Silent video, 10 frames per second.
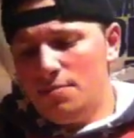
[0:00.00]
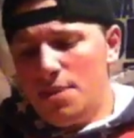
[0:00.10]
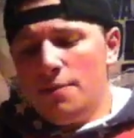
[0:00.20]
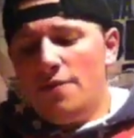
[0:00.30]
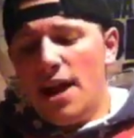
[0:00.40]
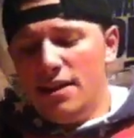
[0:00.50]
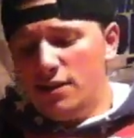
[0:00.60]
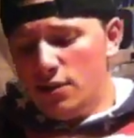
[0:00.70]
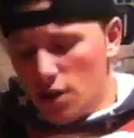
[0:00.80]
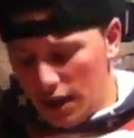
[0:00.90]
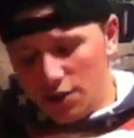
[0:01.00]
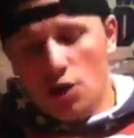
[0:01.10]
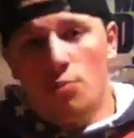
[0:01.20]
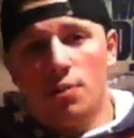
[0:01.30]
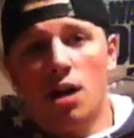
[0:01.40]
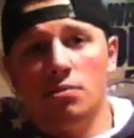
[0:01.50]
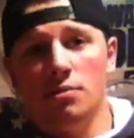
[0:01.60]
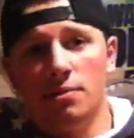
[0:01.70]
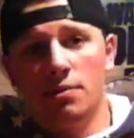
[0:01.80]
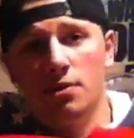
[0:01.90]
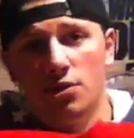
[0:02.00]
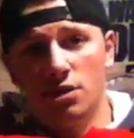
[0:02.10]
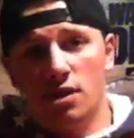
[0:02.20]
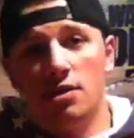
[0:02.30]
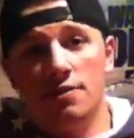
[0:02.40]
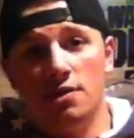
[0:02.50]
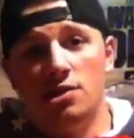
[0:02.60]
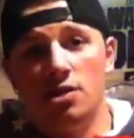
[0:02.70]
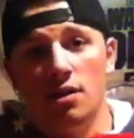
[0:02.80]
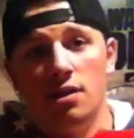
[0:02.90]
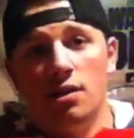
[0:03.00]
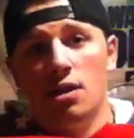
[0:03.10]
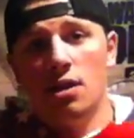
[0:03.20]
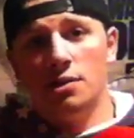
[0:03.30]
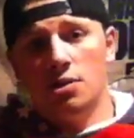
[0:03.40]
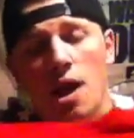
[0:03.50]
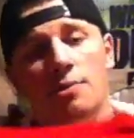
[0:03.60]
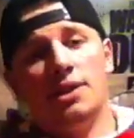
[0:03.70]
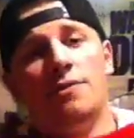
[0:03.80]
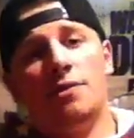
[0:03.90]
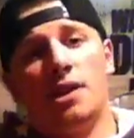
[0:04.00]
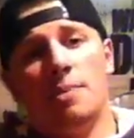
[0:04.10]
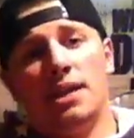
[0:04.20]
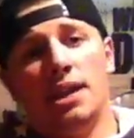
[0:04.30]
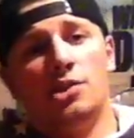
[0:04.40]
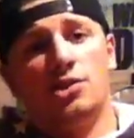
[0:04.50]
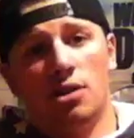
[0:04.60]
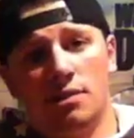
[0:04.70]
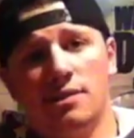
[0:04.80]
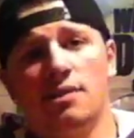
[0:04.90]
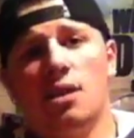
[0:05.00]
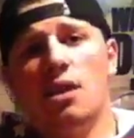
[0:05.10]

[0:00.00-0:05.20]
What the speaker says: people find us, like, no problem just because of the shirt. So I would definitely recommend getting shirts.